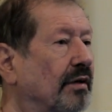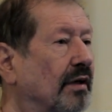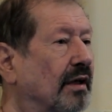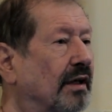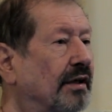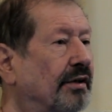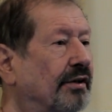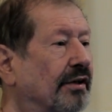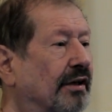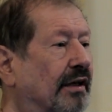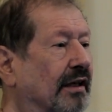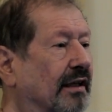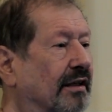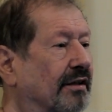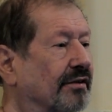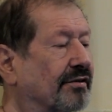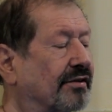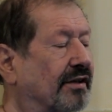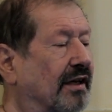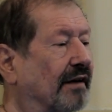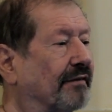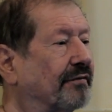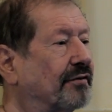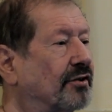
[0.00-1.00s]
and you get the
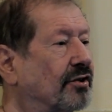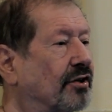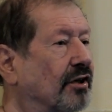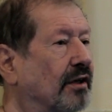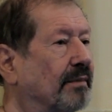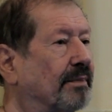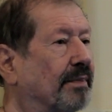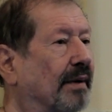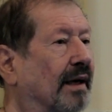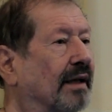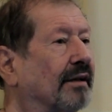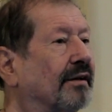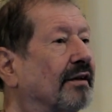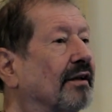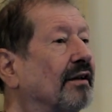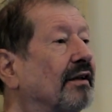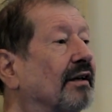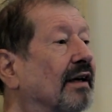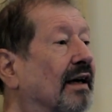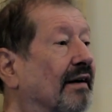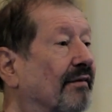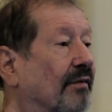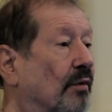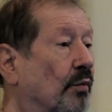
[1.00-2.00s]
stuff cheap until
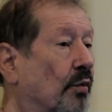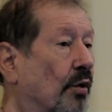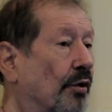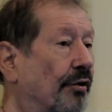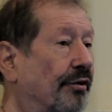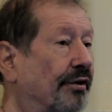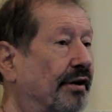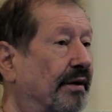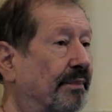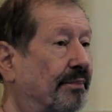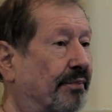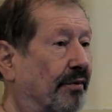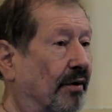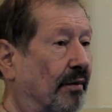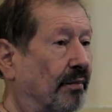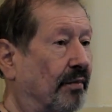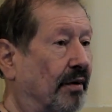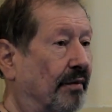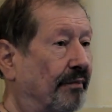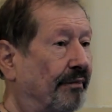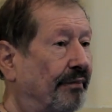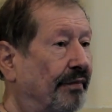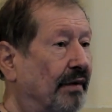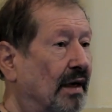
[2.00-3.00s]
you have a warranty
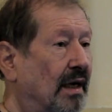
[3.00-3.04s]
problem.